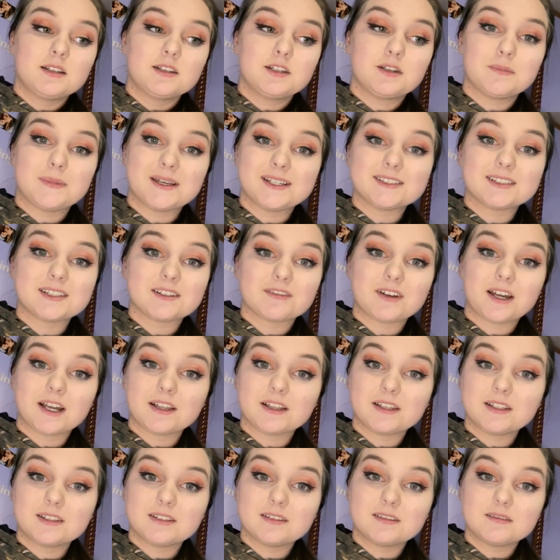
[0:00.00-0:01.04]
domestic
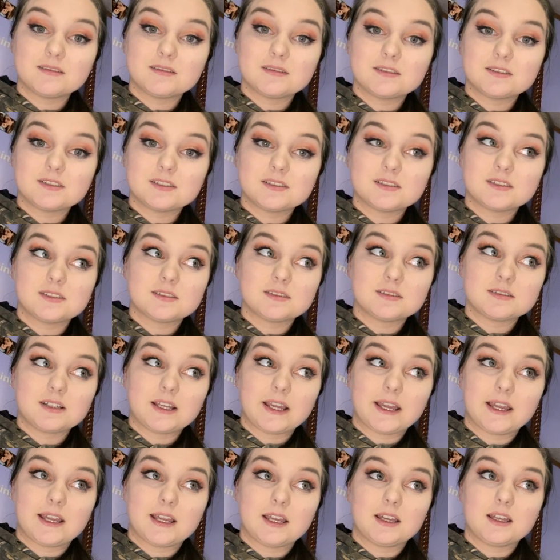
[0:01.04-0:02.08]
violence
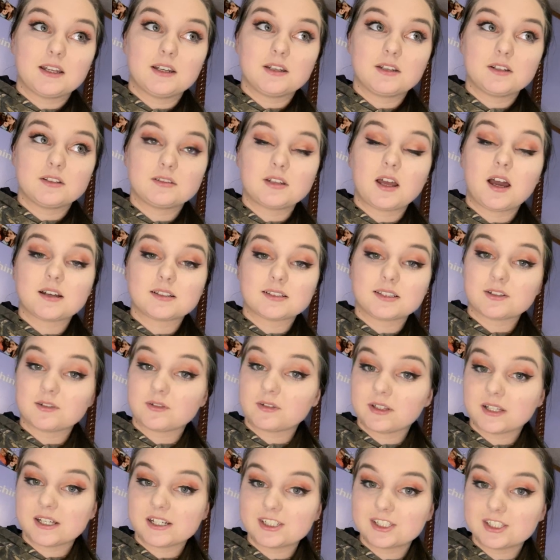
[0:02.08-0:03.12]
and toxic
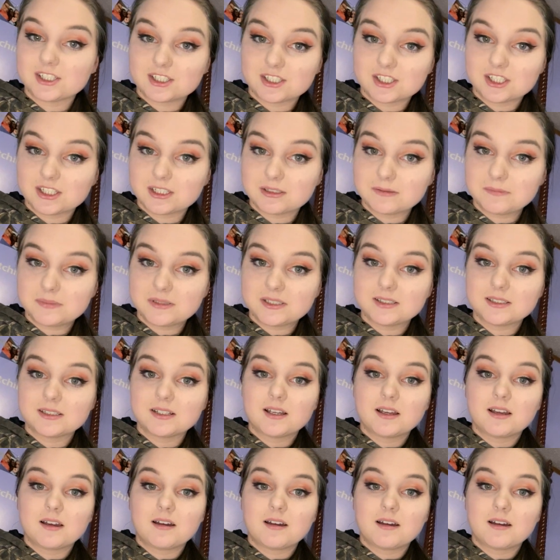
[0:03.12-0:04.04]
relationships.